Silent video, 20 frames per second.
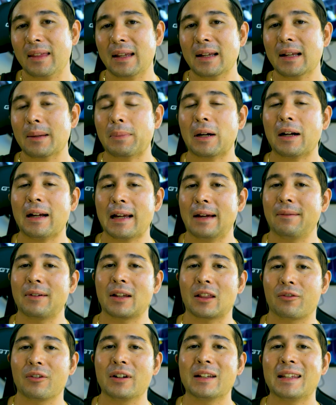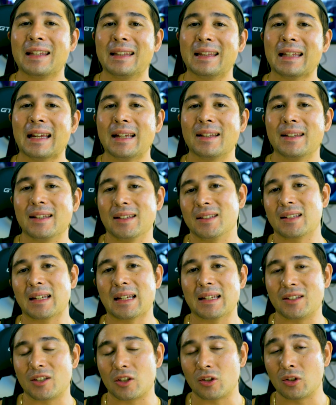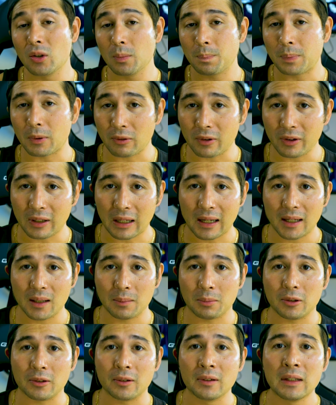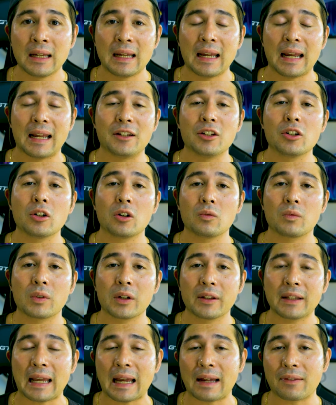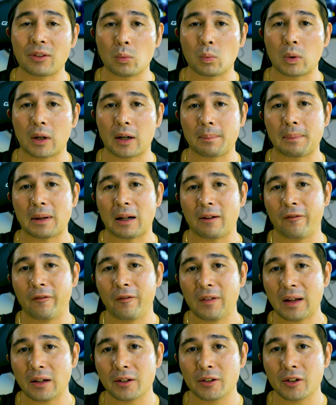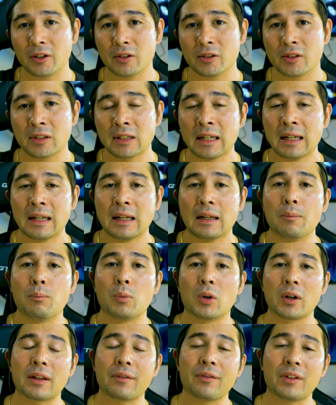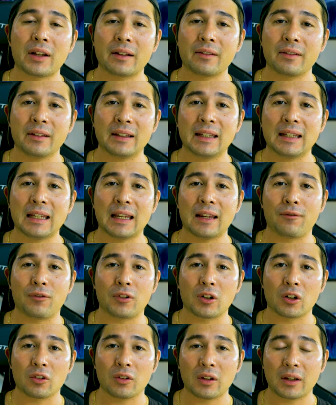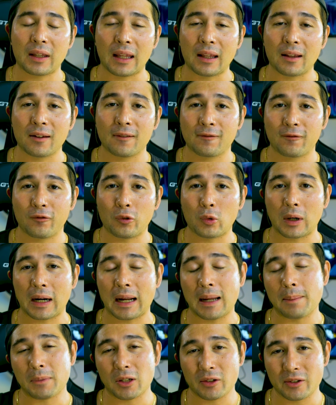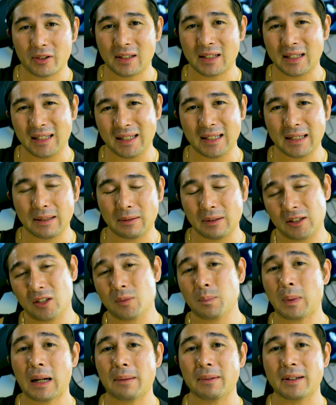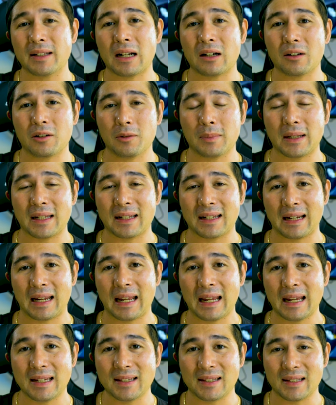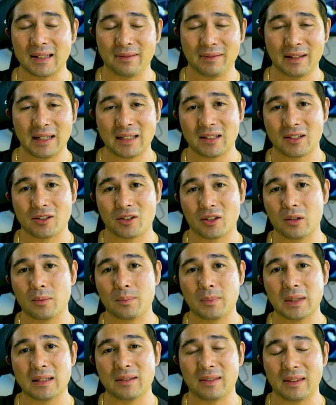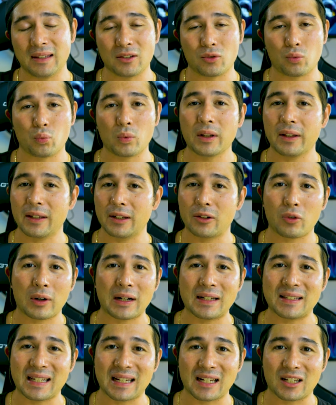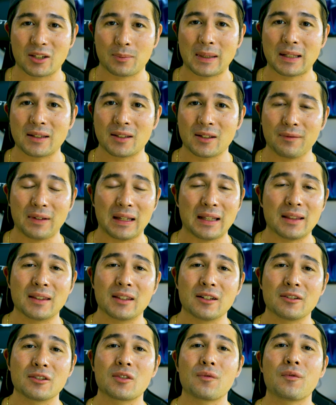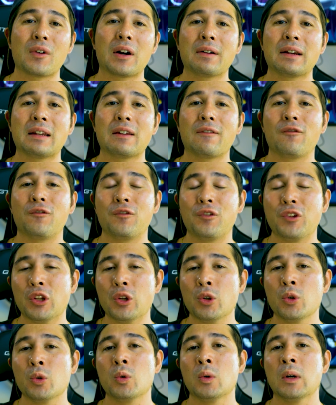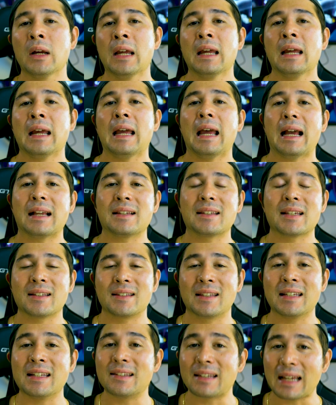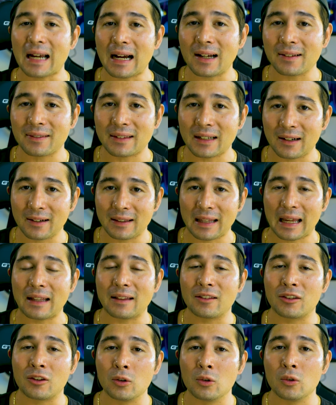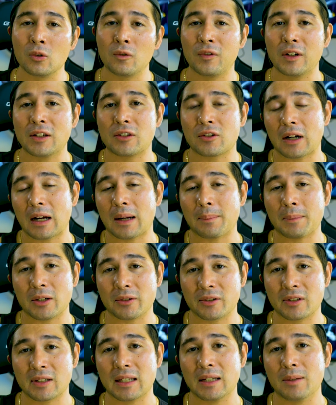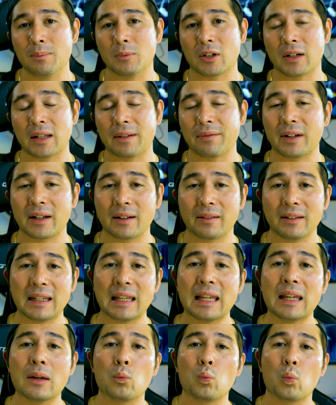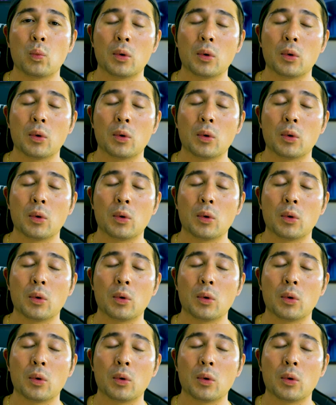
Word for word: thing about having 3D NAND is it's super reliable and you don't really have to worry about failures more than likely, if you're looking for MLC, it's probably not going to be the case unless it's going to be this really crazy expensive. And there's very few SSDs out there that do feature MLC. More than likely, it